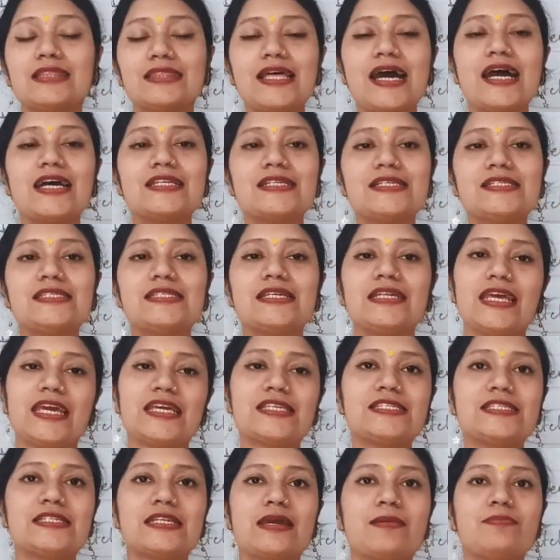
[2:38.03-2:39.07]
That is the
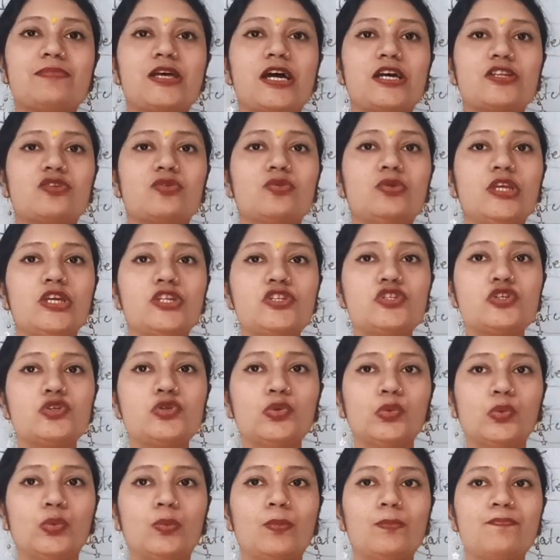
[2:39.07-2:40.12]
next step that you need to
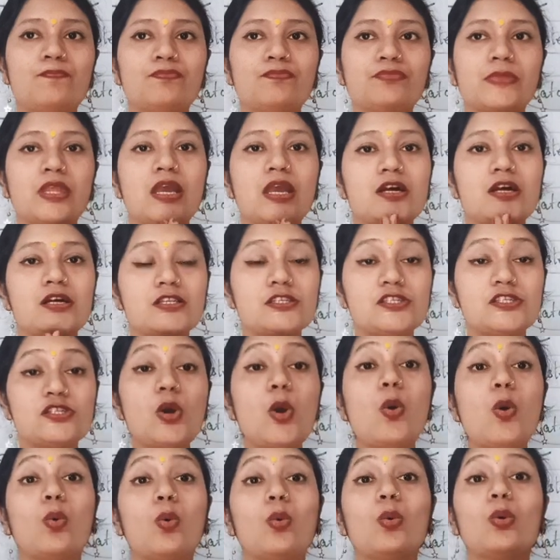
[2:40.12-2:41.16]
do.
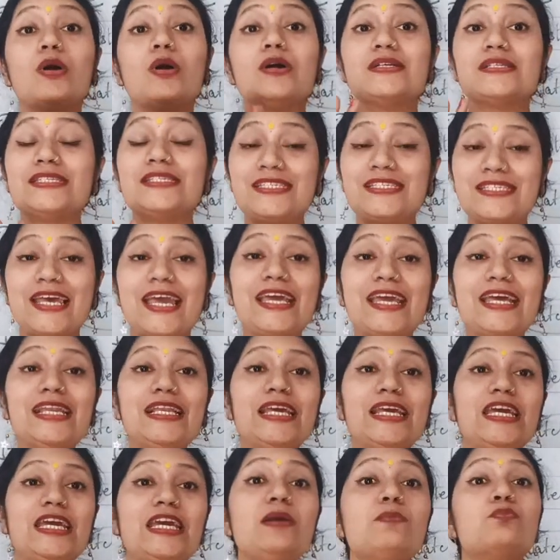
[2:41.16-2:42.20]
So,
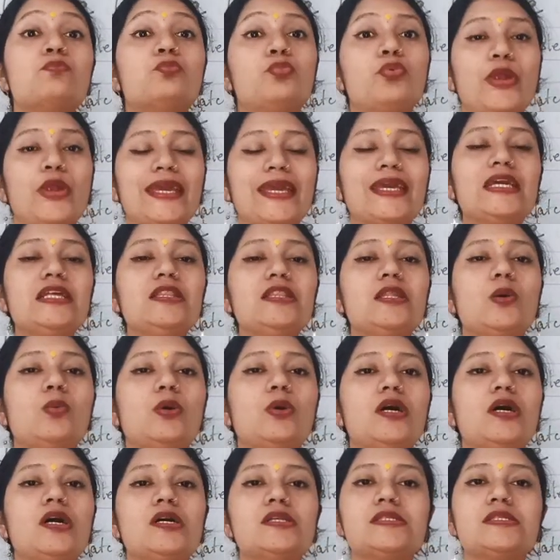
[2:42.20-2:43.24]
secondly, breaking the
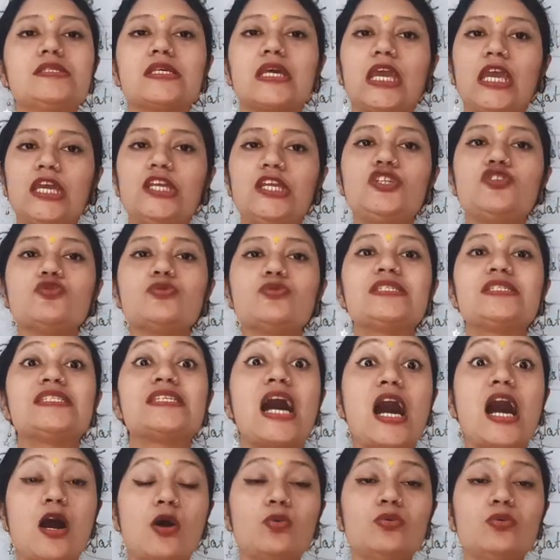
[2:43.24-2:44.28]
words into
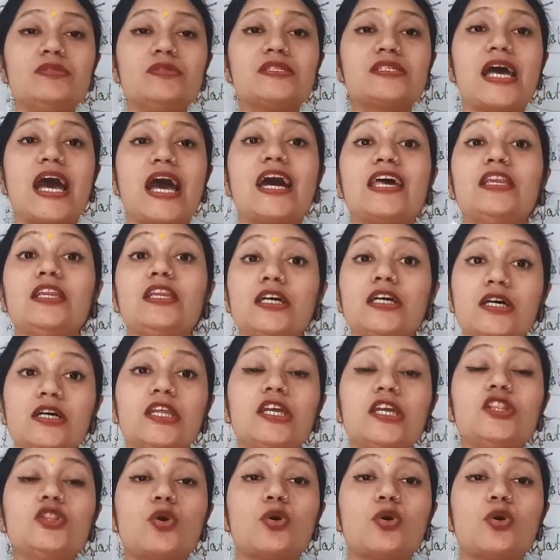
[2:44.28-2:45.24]
sounds and learning